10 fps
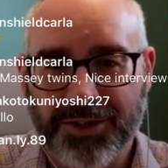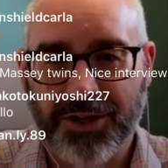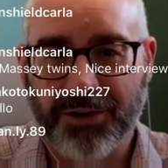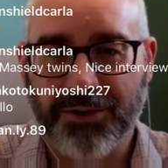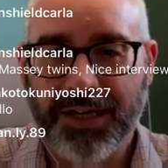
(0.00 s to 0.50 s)

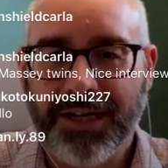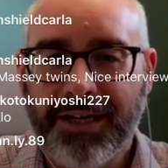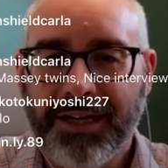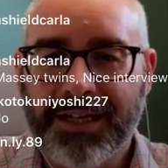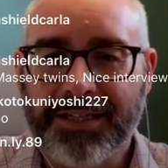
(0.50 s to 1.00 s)
So
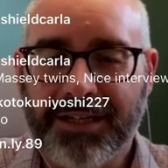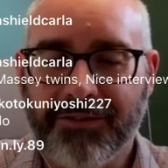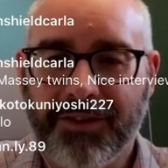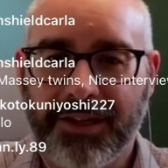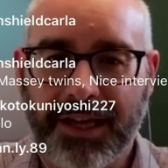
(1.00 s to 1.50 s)
instead
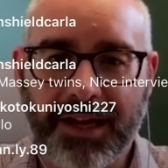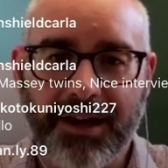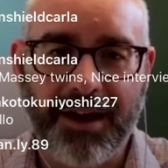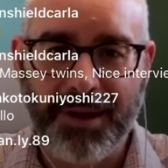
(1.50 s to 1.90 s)
of like an